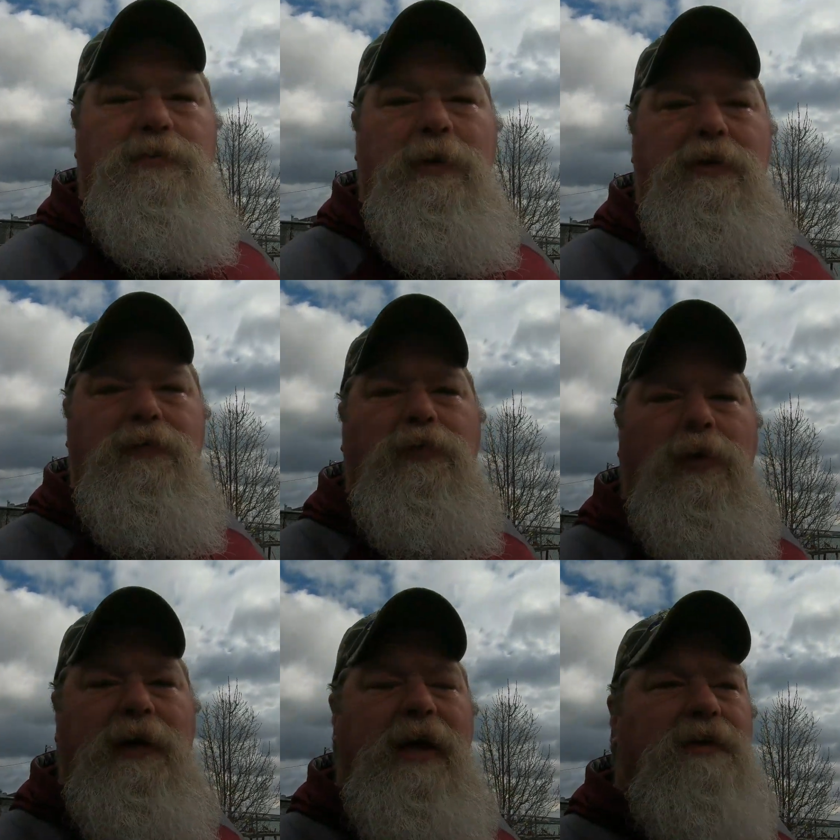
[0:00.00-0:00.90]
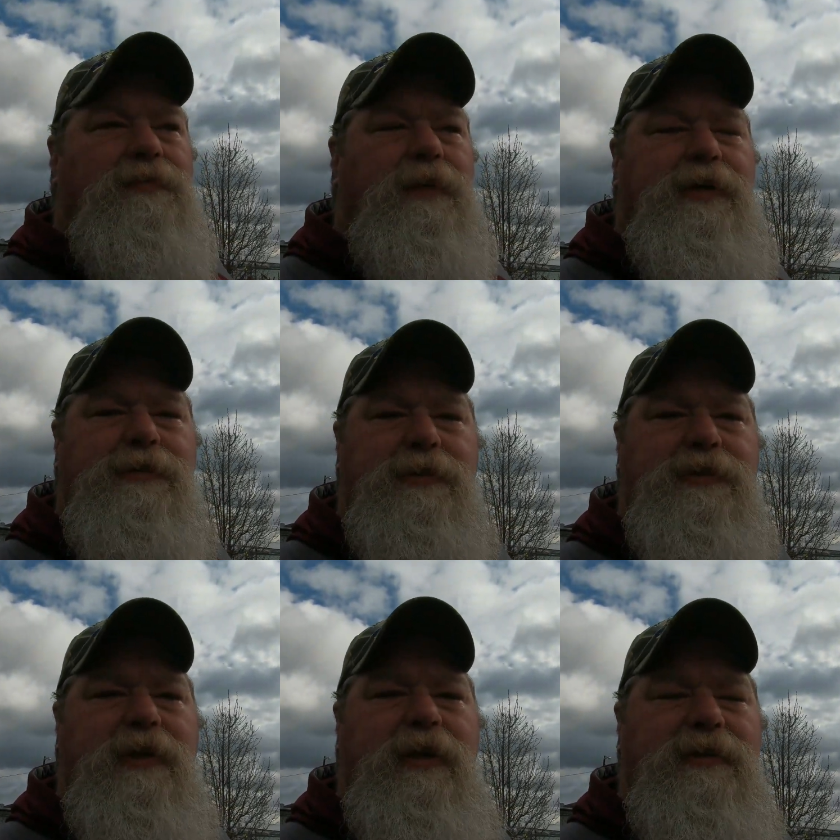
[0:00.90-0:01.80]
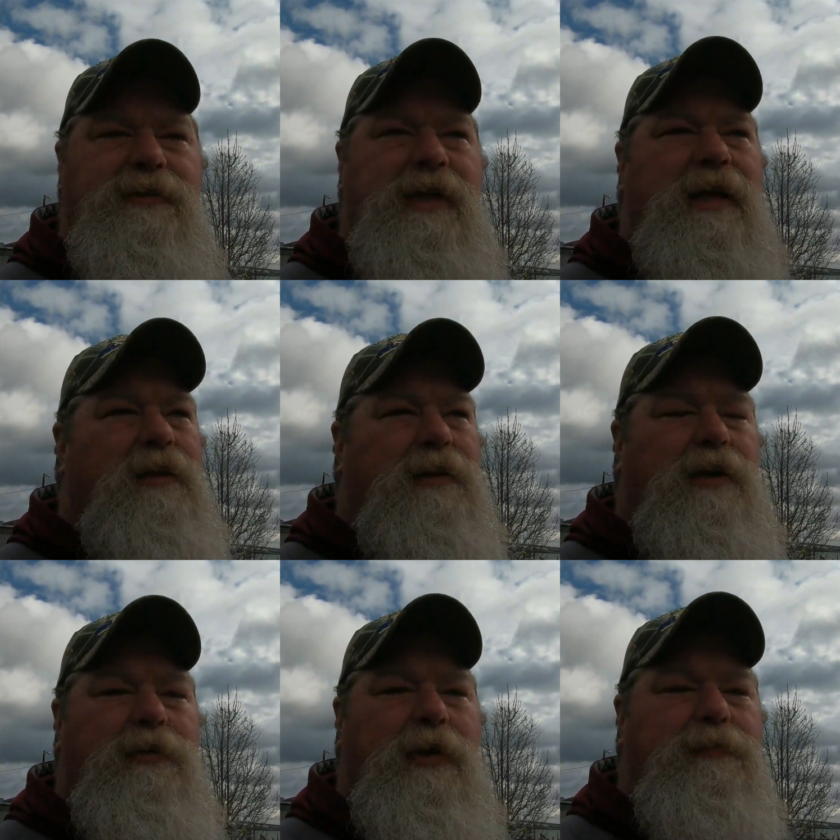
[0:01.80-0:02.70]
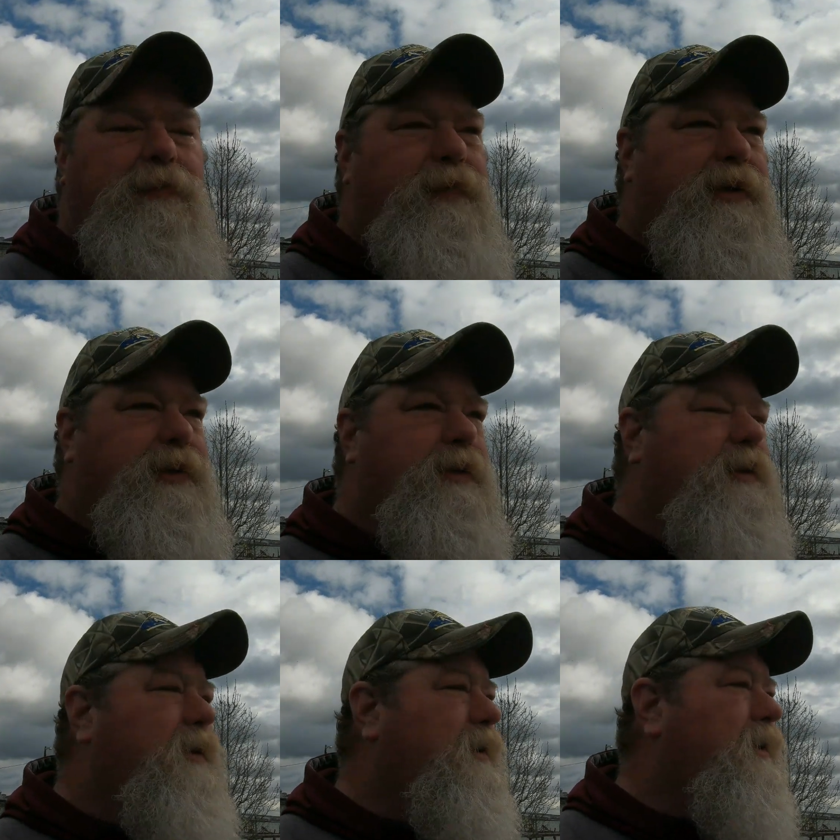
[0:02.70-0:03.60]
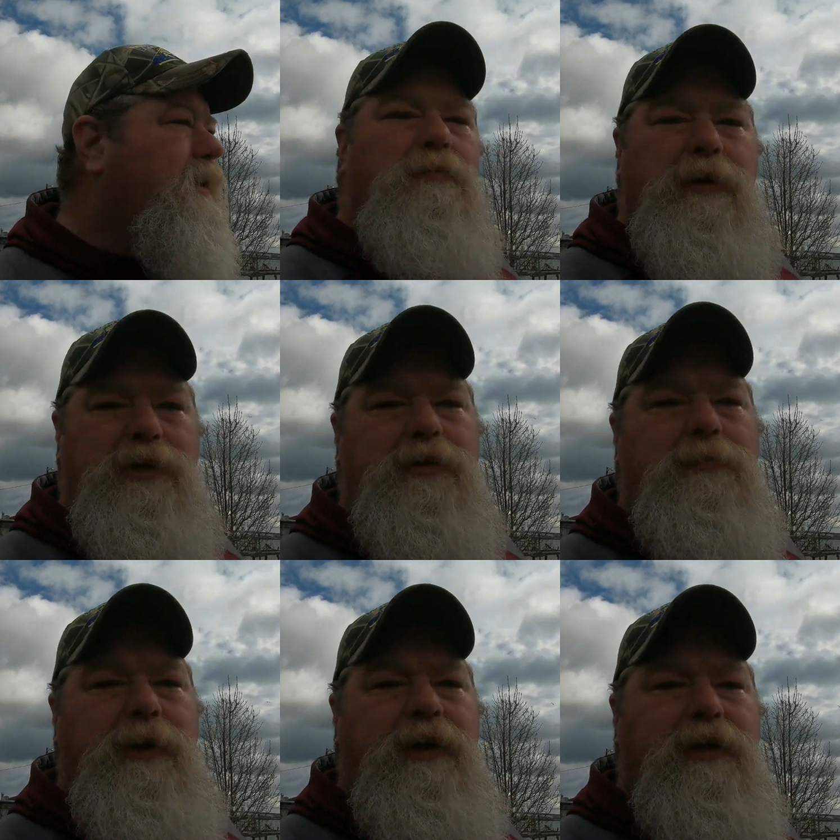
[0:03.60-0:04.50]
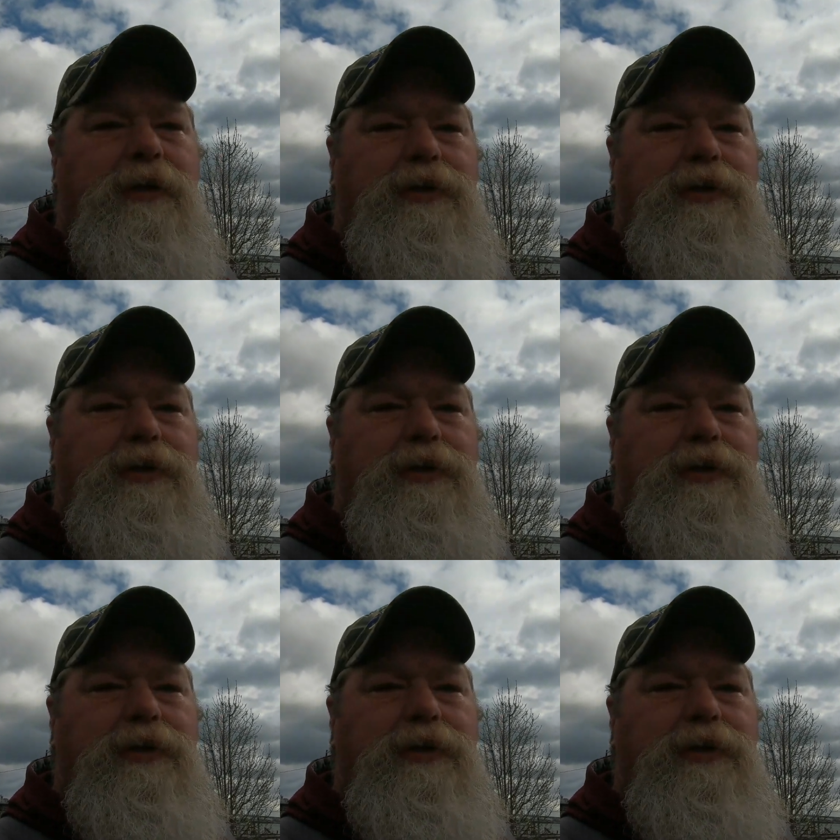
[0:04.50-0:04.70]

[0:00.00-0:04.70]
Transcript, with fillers: the weather forecast for Easter Sunday is not looking great for fishing. Make sure to be in a good